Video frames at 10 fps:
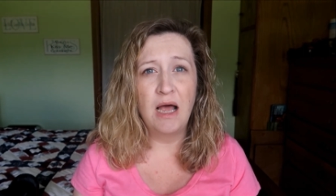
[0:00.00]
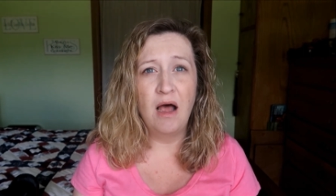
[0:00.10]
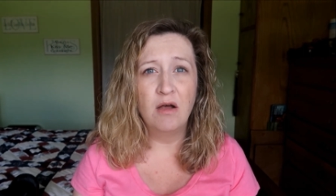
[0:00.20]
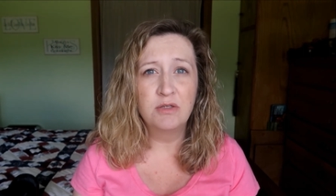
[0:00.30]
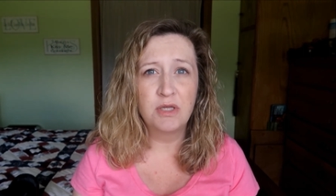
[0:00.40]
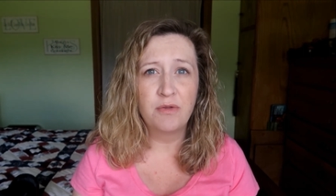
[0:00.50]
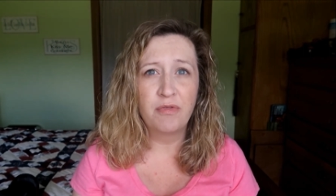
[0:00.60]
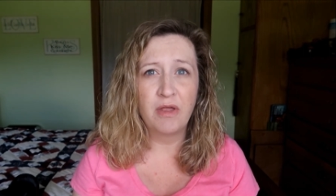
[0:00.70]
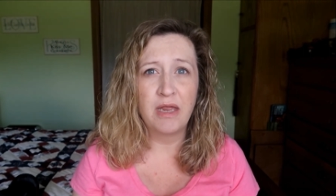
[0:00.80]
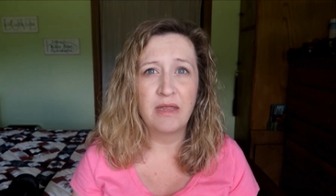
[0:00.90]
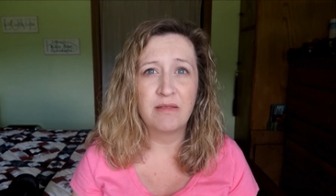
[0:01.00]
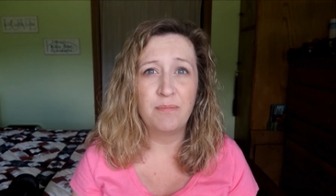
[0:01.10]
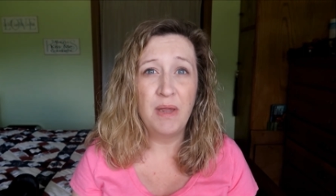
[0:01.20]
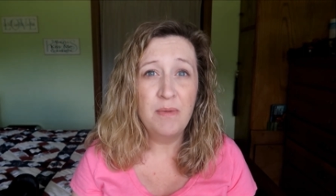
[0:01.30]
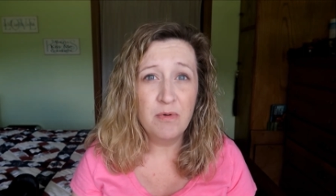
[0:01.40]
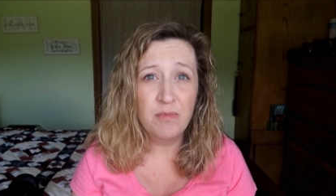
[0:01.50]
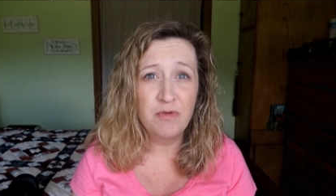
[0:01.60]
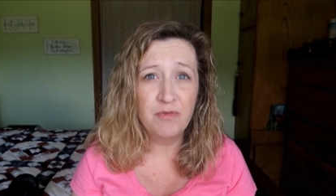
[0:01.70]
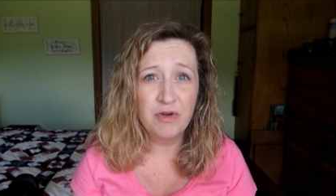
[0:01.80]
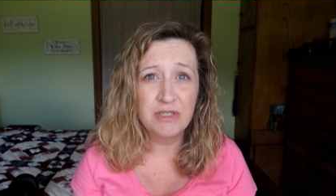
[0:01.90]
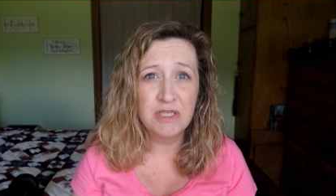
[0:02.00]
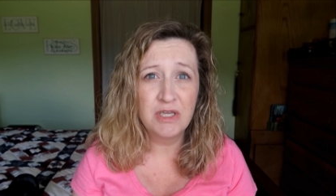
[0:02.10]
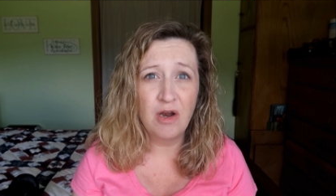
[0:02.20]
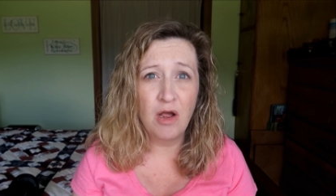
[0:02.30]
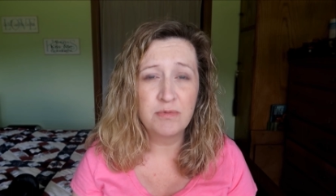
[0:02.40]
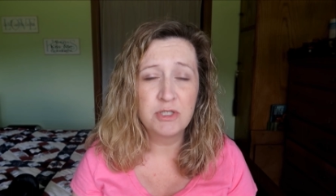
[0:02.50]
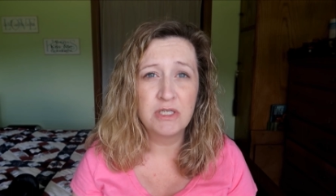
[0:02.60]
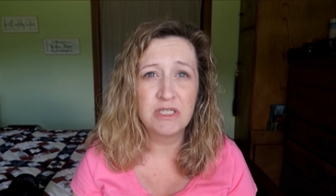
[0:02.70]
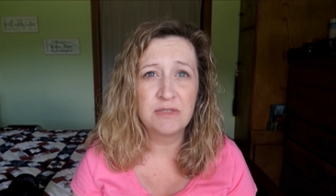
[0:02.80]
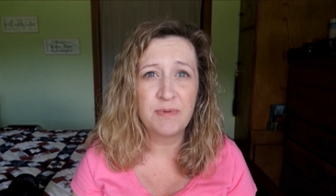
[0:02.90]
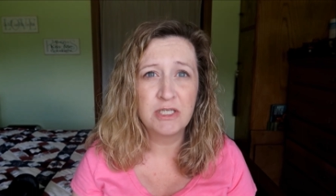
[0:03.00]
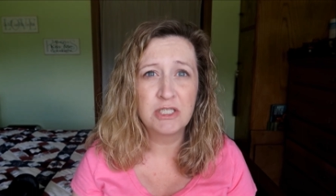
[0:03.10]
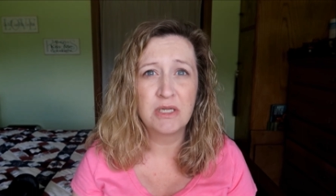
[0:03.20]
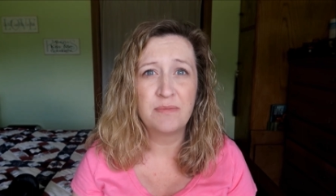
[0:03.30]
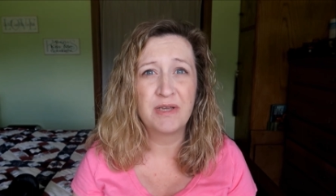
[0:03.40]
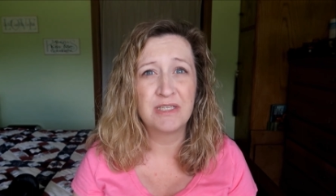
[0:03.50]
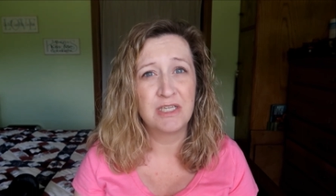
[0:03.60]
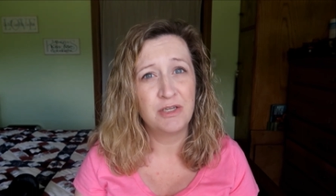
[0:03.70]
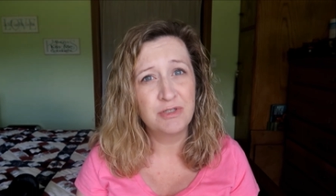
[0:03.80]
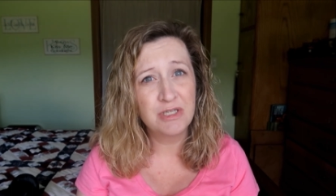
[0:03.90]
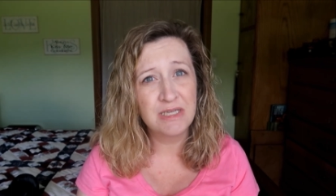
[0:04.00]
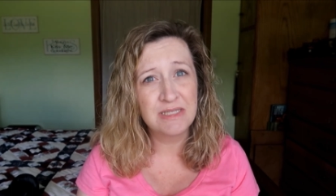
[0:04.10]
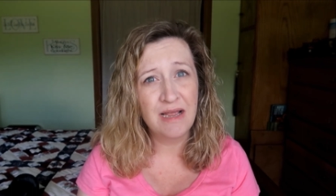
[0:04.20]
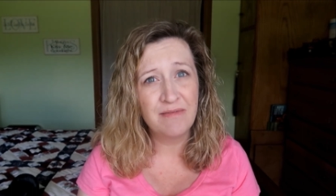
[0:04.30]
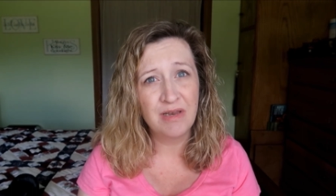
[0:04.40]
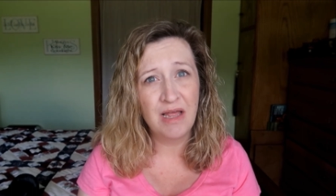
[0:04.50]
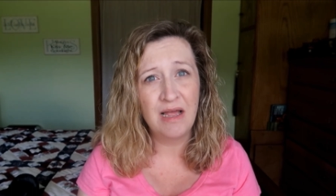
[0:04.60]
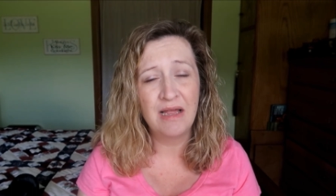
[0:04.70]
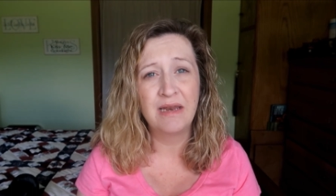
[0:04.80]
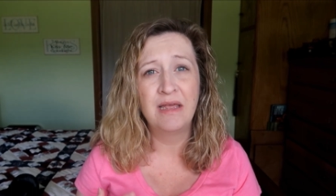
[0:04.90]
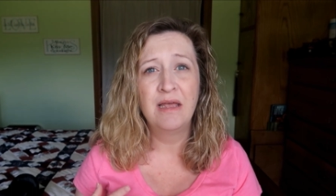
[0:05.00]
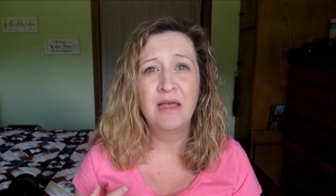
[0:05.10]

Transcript: I also think the People Mover is a good option, especially because it usually doesn't have a line,